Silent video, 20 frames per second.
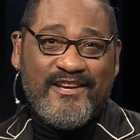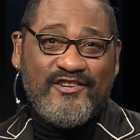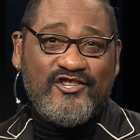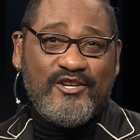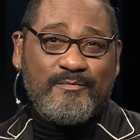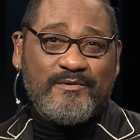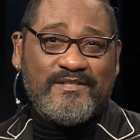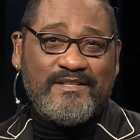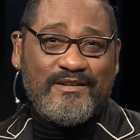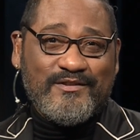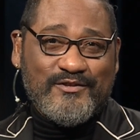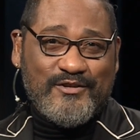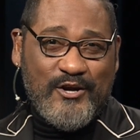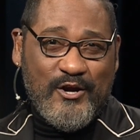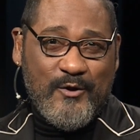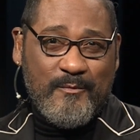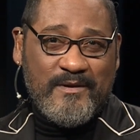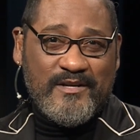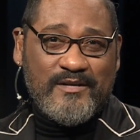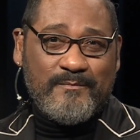she was
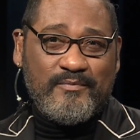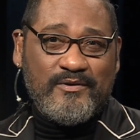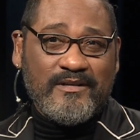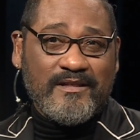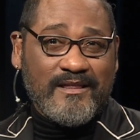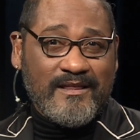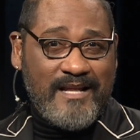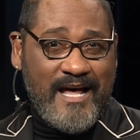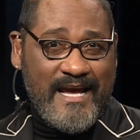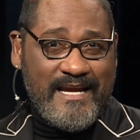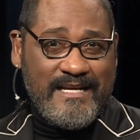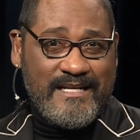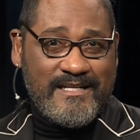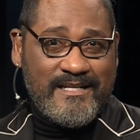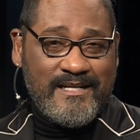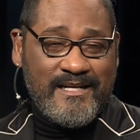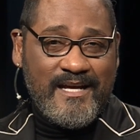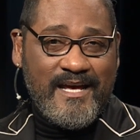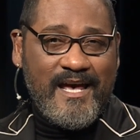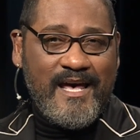determined to put
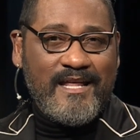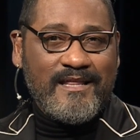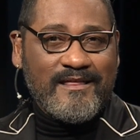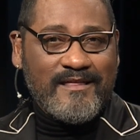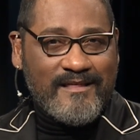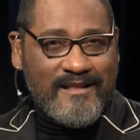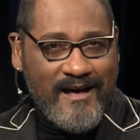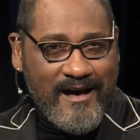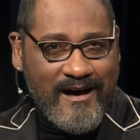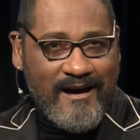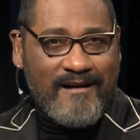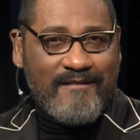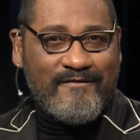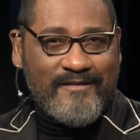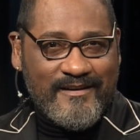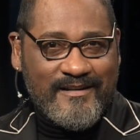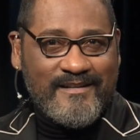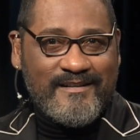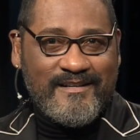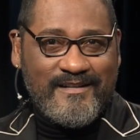light and
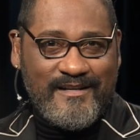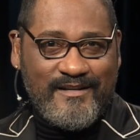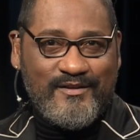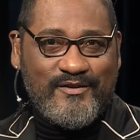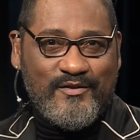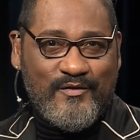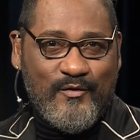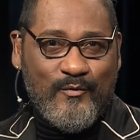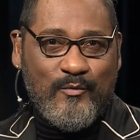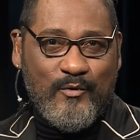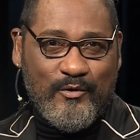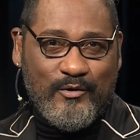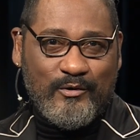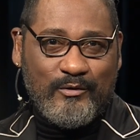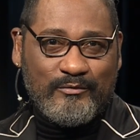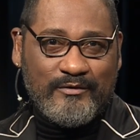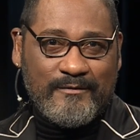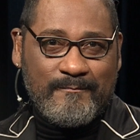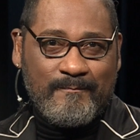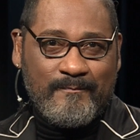love into the
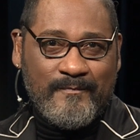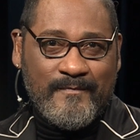world.